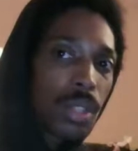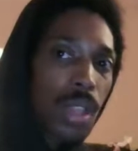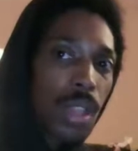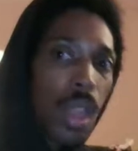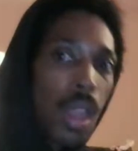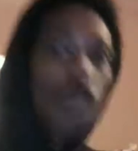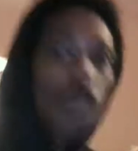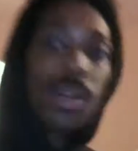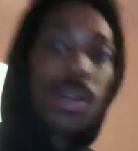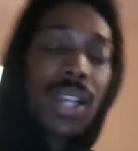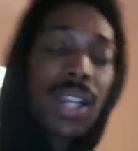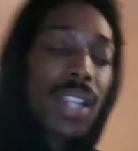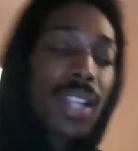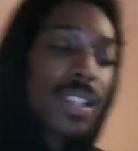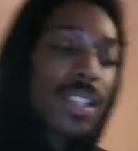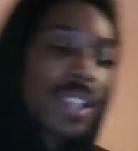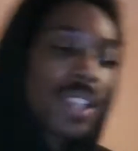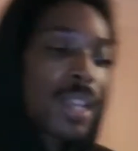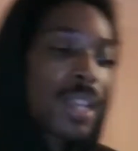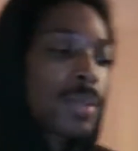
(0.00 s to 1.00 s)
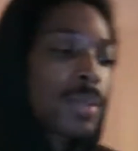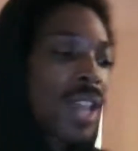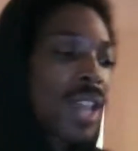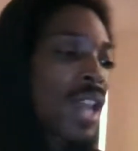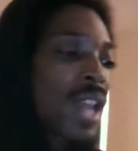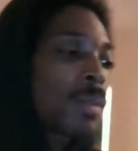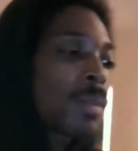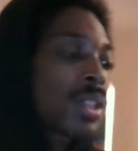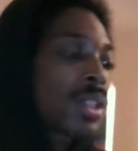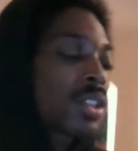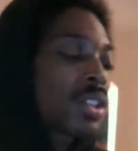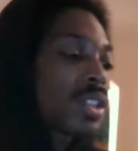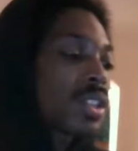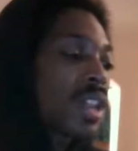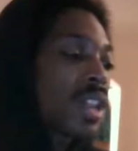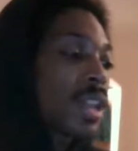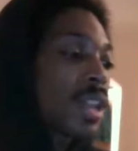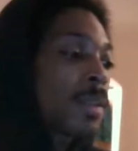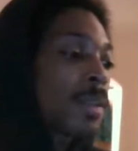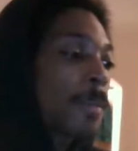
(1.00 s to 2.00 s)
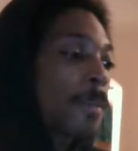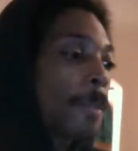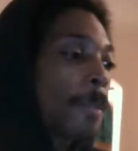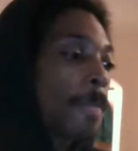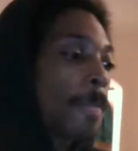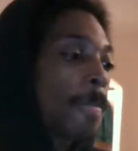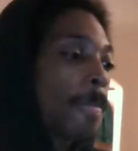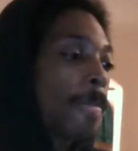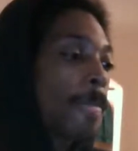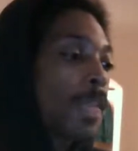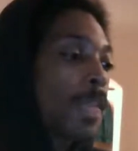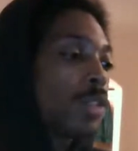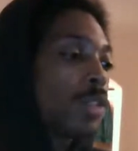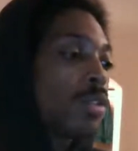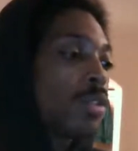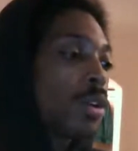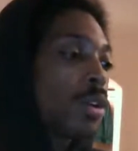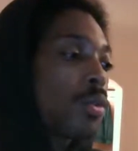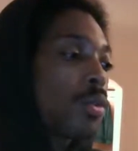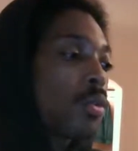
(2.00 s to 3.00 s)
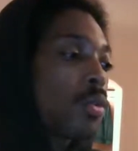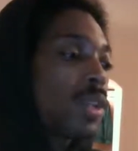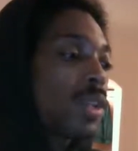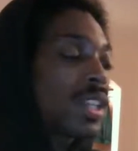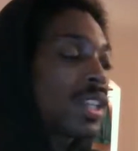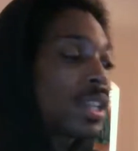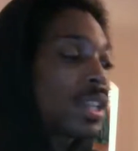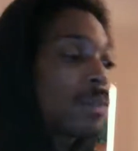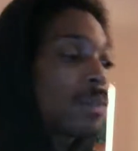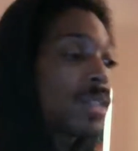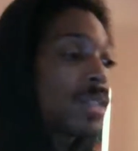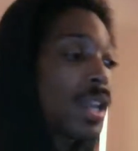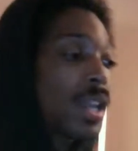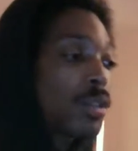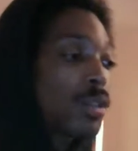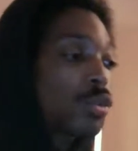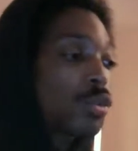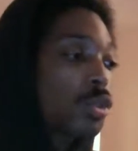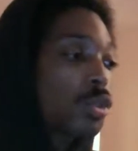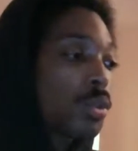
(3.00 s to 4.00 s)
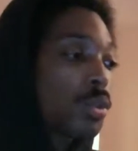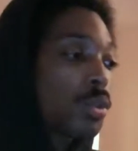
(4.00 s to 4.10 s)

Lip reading: But at the same time, it's just like, you know, when it comes down to it with